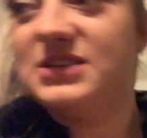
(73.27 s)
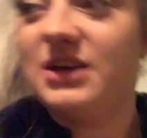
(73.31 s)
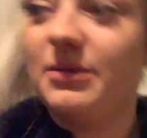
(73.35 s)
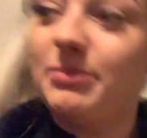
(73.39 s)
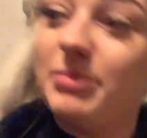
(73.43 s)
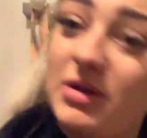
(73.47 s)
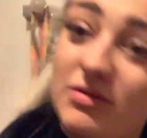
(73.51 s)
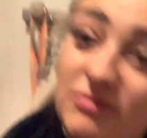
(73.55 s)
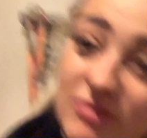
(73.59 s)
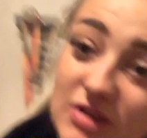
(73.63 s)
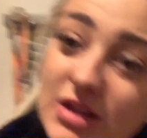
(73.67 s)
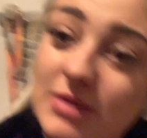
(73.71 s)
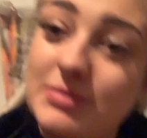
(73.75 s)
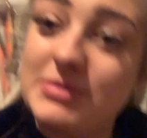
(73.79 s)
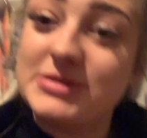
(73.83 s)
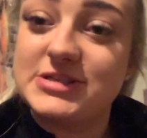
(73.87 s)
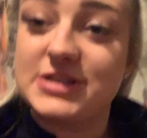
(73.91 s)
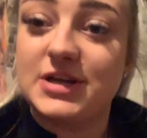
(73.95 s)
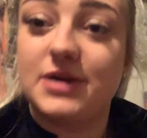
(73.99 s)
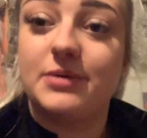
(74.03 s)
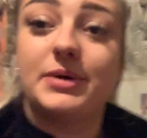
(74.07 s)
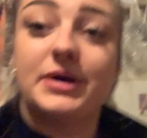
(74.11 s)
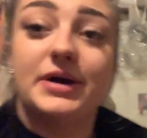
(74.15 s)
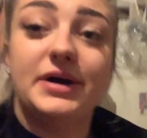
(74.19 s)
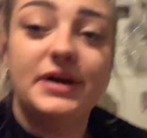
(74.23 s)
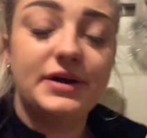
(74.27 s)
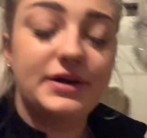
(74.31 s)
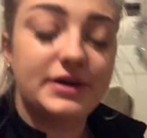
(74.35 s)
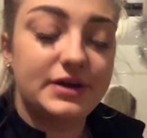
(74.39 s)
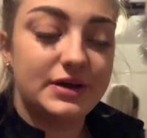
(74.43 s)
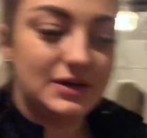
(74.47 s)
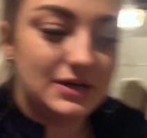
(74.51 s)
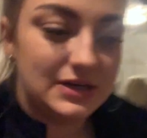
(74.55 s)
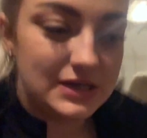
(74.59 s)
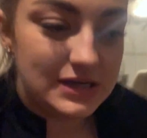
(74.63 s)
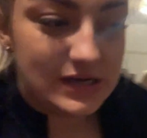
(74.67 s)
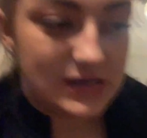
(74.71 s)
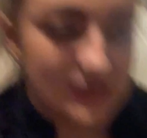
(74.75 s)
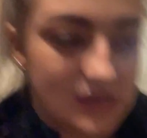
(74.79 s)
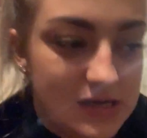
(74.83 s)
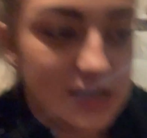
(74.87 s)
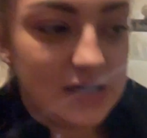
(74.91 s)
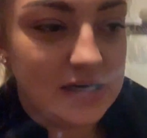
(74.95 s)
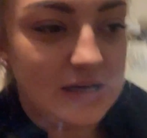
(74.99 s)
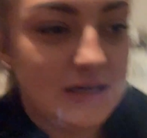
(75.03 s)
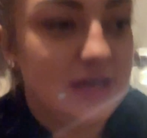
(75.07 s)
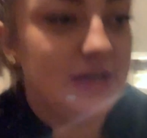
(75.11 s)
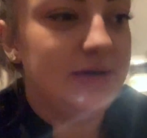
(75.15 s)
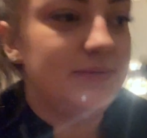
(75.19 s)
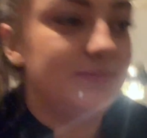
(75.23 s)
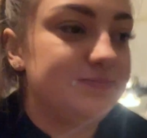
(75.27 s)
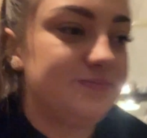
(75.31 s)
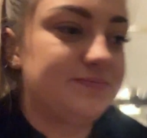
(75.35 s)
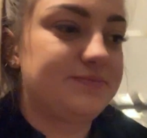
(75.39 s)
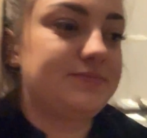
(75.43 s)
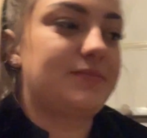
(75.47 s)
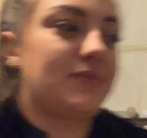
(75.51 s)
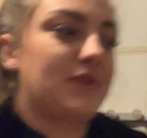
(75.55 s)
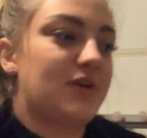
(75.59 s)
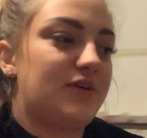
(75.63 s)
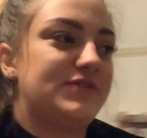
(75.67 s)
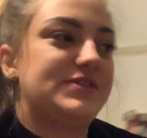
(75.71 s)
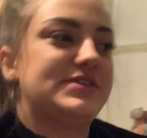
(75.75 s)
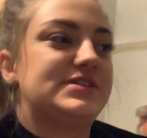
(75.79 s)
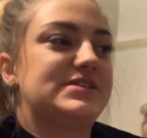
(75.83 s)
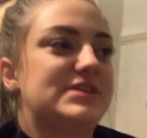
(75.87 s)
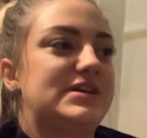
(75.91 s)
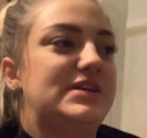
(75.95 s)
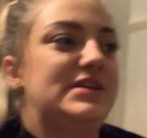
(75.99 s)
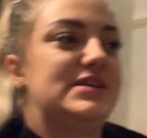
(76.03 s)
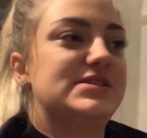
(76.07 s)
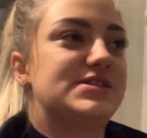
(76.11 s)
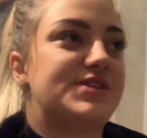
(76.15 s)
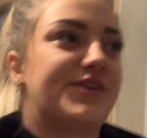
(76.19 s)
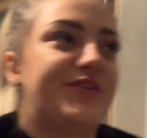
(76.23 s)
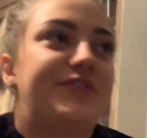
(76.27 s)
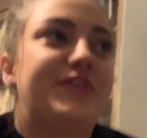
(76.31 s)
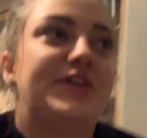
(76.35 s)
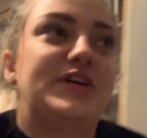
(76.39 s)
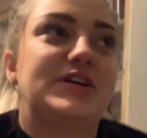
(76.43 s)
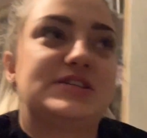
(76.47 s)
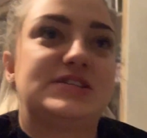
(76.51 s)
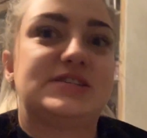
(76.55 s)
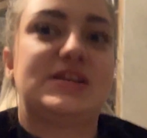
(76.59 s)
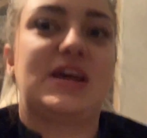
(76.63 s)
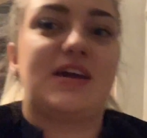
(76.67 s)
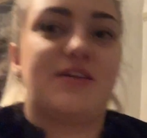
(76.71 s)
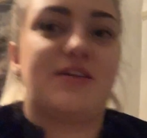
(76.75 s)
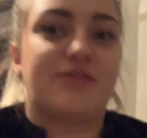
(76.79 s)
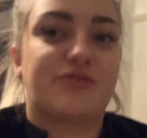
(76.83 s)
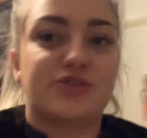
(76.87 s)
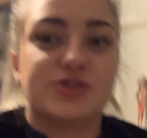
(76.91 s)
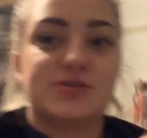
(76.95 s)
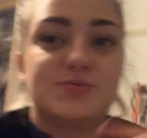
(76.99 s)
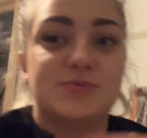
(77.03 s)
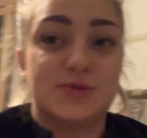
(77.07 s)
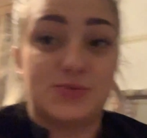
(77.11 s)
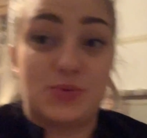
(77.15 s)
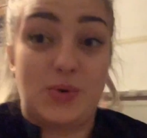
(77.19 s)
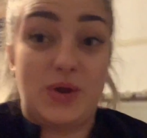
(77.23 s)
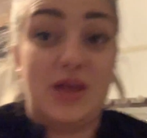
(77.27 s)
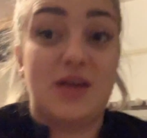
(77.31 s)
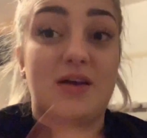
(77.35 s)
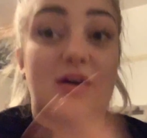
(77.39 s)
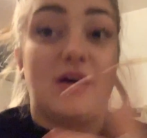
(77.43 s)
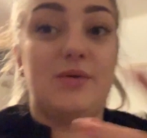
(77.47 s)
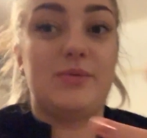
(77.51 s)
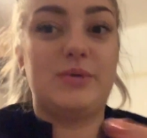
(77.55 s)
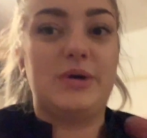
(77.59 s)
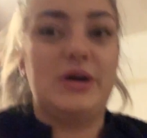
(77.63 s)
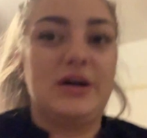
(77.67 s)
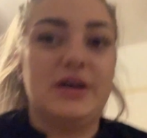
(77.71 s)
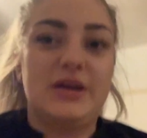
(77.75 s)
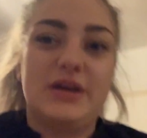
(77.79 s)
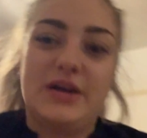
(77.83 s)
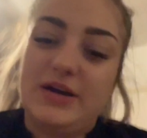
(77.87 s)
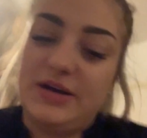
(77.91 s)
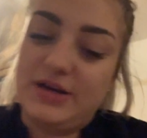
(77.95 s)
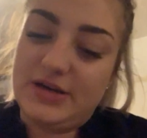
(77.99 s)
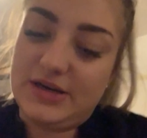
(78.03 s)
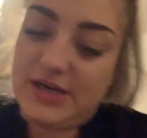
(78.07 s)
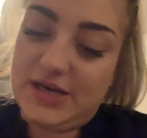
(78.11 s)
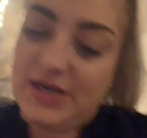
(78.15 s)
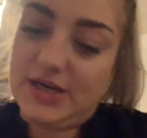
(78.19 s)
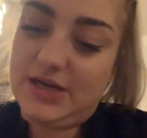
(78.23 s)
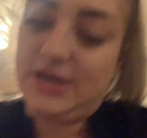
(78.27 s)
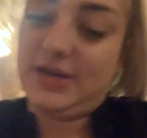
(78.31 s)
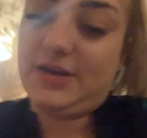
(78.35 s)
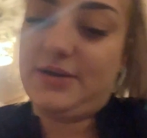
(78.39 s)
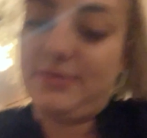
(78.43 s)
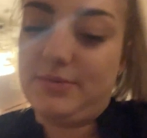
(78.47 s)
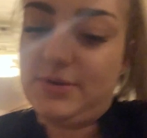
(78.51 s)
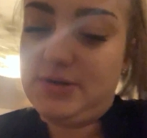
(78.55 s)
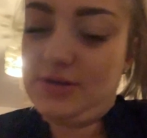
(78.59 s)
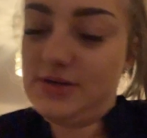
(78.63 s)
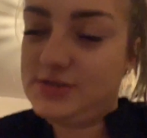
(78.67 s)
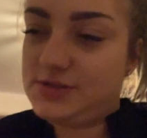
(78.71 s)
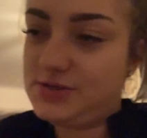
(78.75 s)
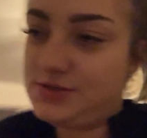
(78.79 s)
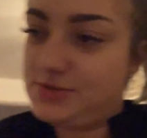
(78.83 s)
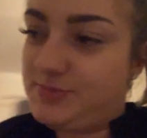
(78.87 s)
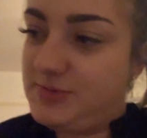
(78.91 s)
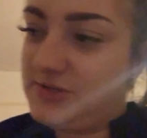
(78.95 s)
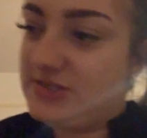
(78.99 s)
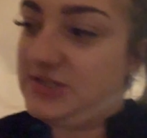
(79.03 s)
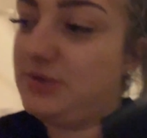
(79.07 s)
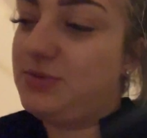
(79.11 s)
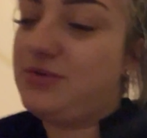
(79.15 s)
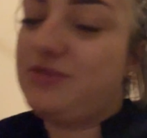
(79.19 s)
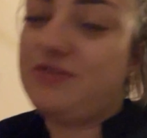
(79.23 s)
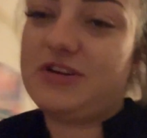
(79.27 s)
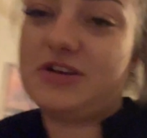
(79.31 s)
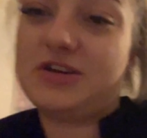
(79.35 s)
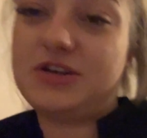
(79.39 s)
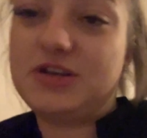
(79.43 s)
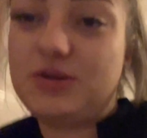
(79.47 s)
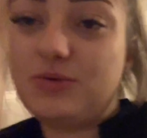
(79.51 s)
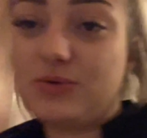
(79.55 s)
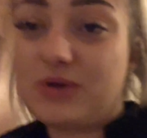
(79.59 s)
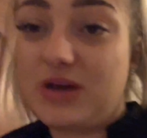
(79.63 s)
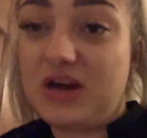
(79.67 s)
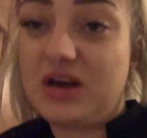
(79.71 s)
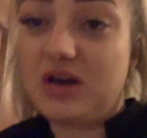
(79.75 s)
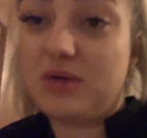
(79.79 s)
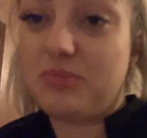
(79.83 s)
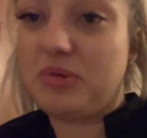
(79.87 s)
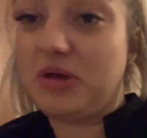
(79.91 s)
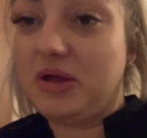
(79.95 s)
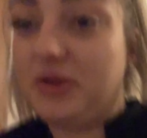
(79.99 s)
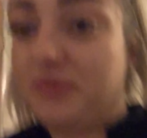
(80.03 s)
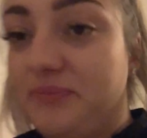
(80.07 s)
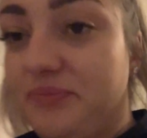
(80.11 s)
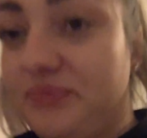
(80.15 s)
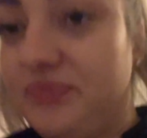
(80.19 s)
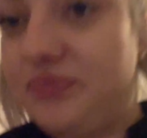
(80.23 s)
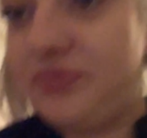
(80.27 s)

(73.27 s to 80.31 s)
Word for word: is I've been really busy at work. Um, obviously it's the first day of Christmas week at work, um, so it's busy. We've had a new carpet.